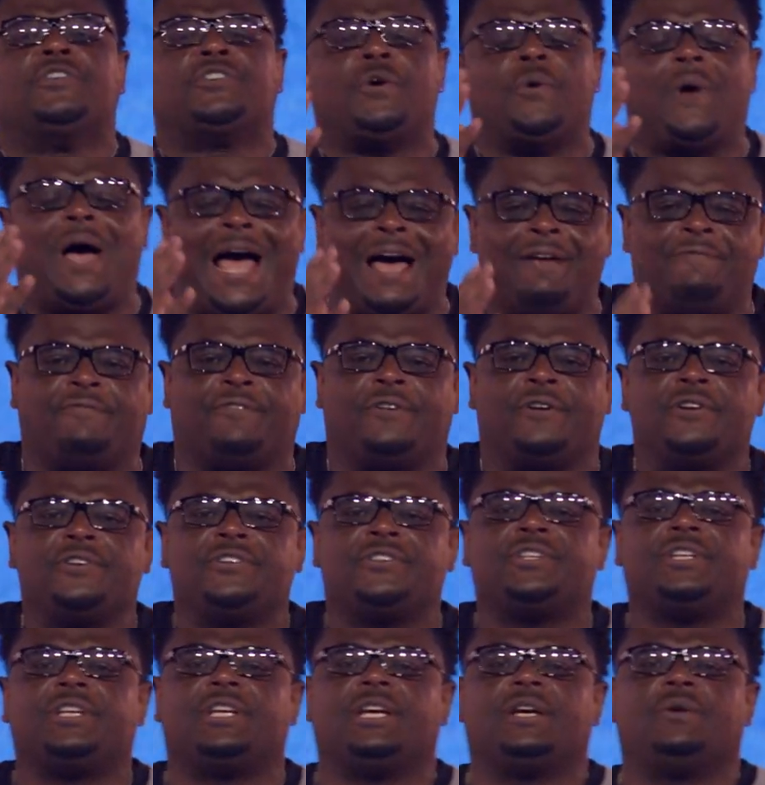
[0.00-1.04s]
So
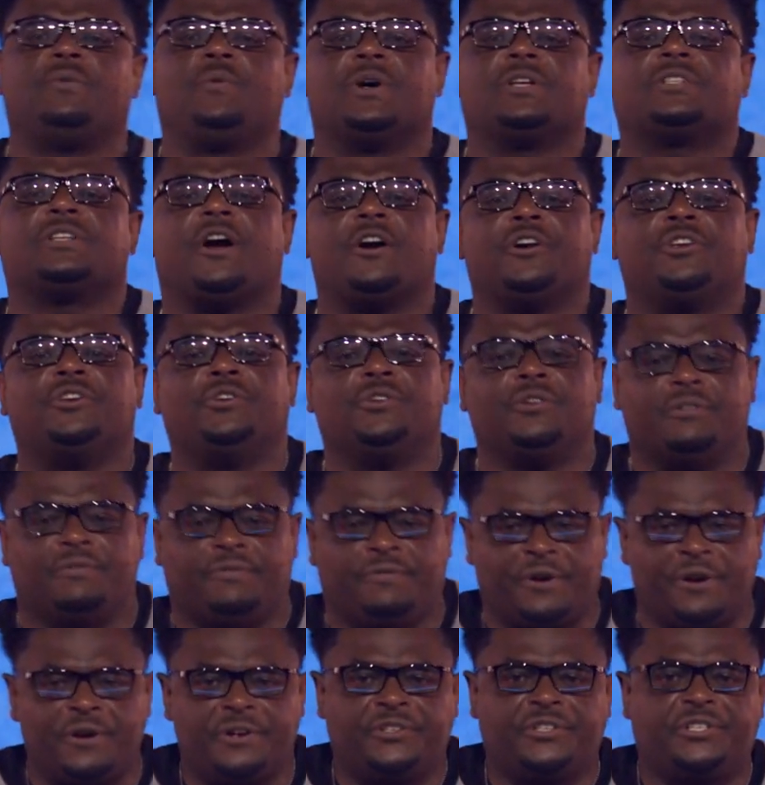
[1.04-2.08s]
adversity was our
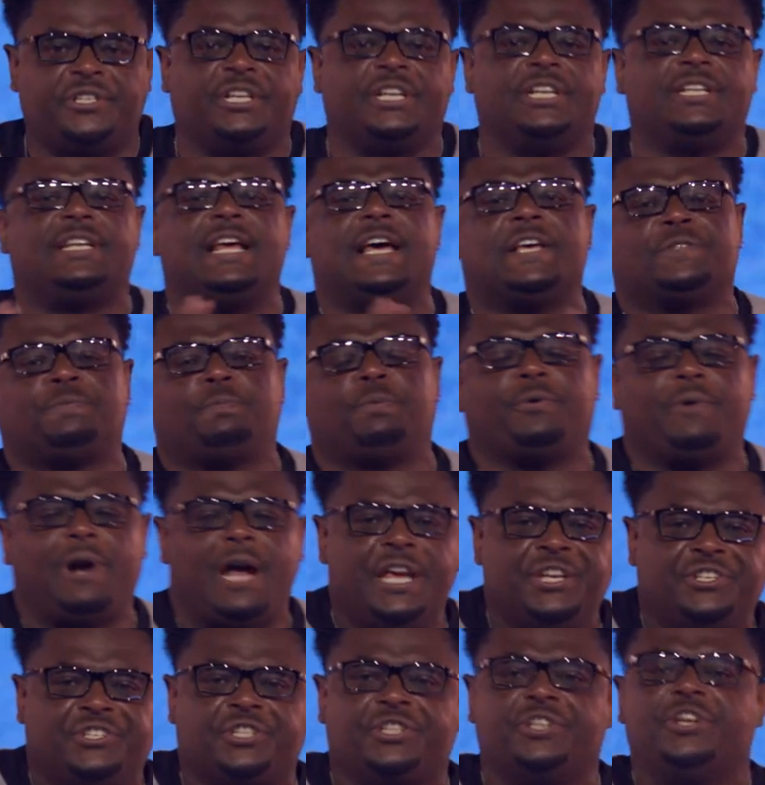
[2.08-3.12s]
university.
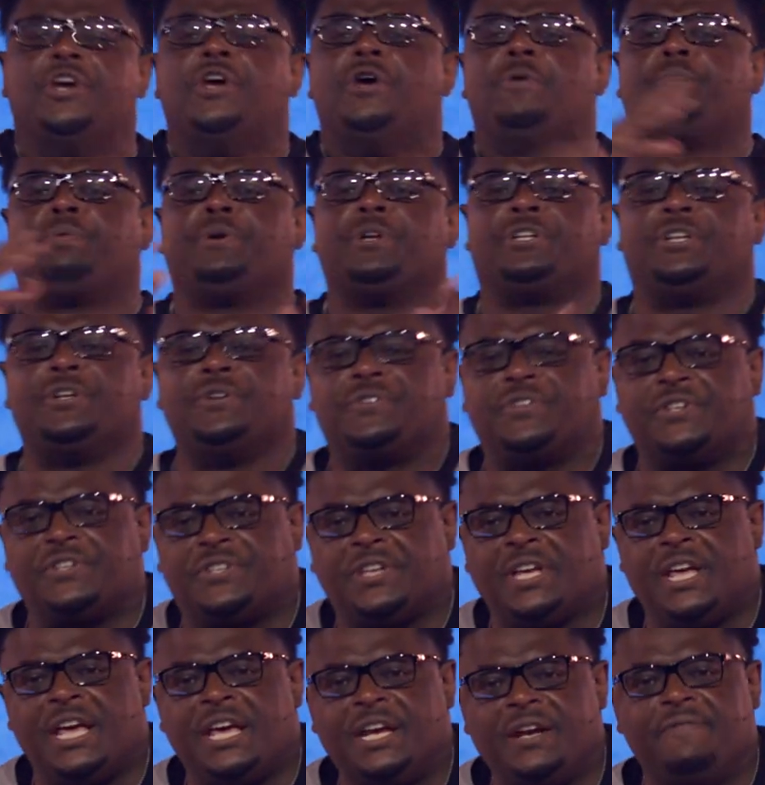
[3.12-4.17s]
Desperation
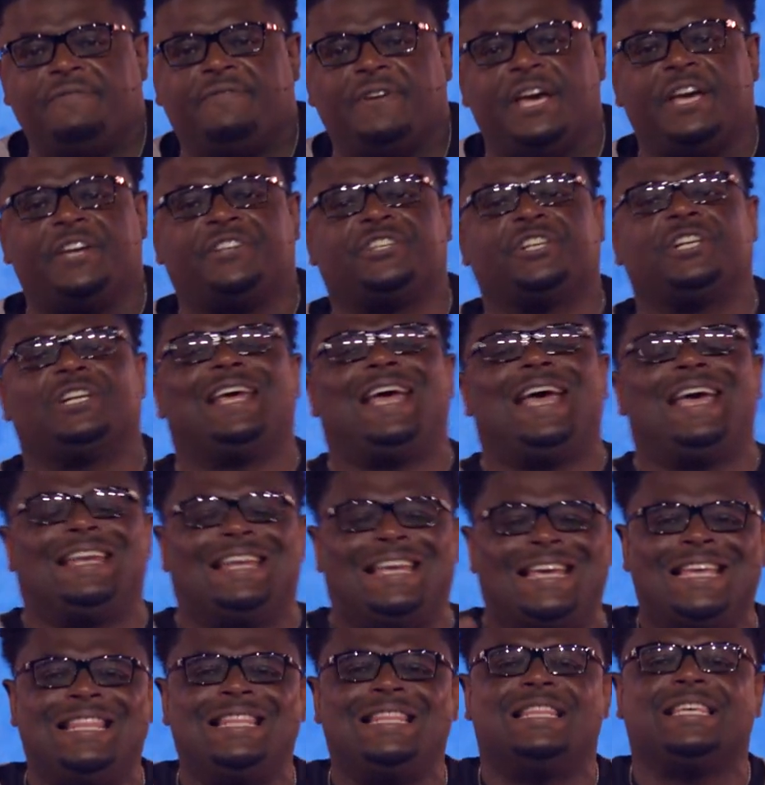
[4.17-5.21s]
produces innovation. And
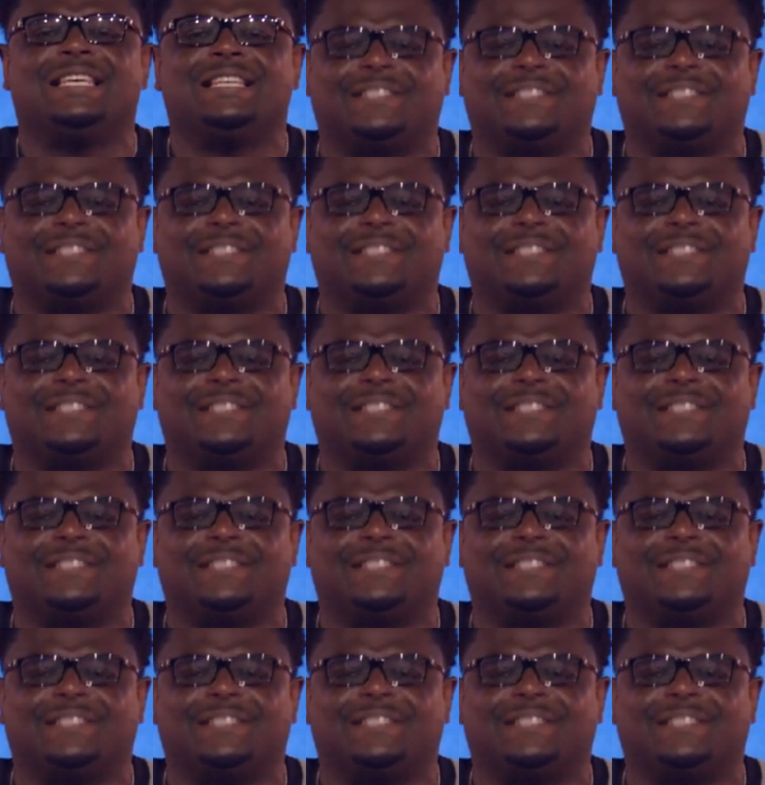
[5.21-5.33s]
in